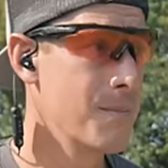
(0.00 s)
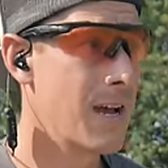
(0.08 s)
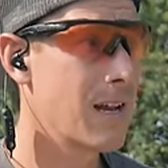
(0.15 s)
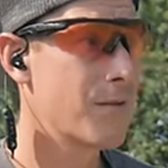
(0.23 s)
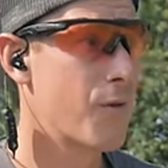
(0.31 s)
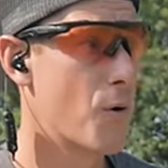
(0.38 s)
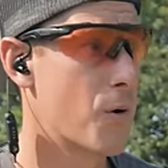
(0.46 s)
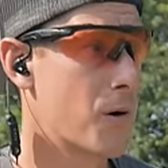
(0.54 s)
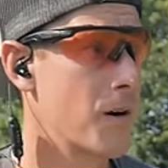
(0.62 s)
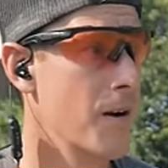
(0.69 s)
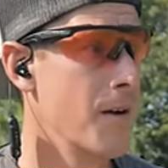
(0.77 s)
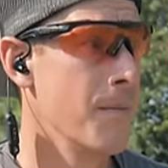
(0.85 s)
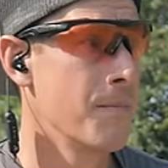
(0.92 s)
made
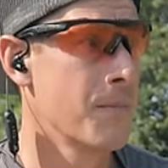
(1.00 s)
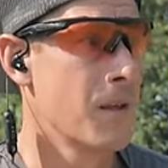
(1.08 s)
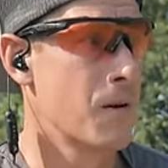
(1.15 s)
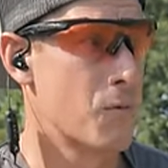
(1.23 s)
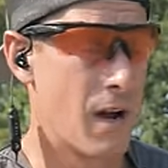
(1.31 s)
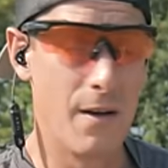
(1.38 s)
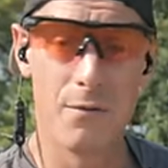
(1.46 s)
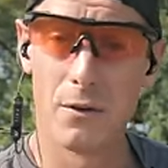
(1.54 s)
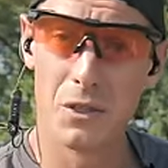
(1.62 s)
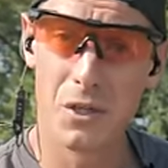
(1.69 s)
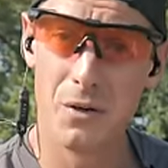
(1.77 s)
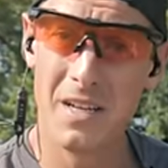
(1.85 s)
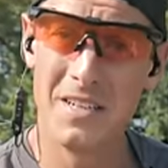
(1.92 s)
for rifle
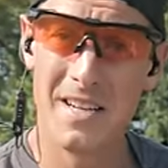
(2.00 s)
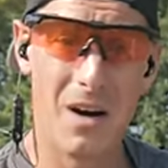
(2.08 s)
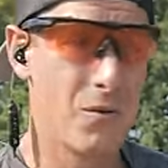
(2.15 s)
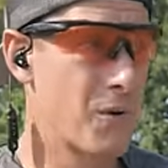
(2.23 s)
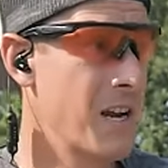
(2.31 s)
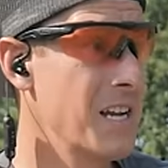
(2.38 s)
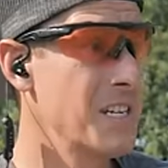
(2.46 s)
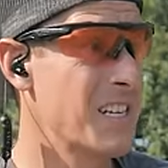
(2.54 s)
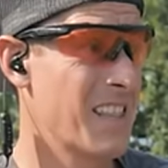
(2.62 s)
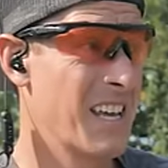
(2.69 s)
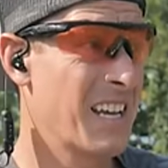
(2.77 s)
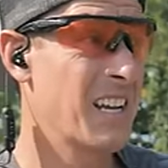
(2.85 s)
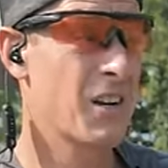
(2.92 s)
shooting downrange. I think